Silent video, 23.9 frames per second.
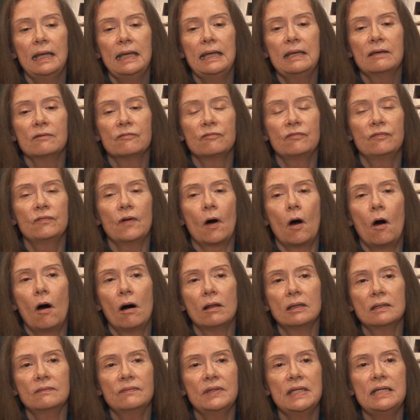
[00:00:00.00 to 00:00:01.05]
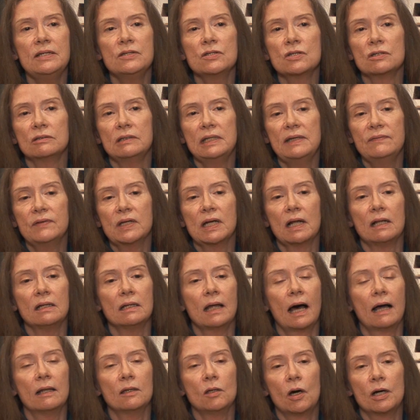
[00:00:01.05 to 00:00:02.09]
If all of these, or even
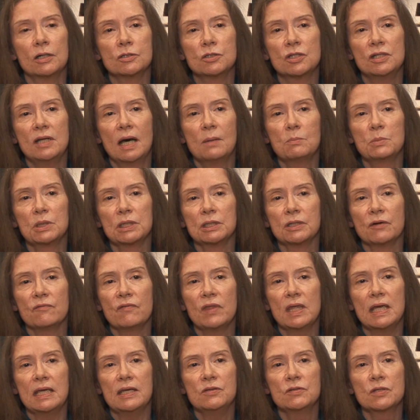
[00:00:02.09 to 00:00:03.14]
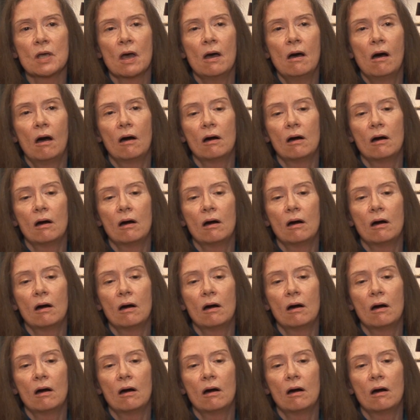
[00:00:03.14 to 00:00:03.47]
a large number of these,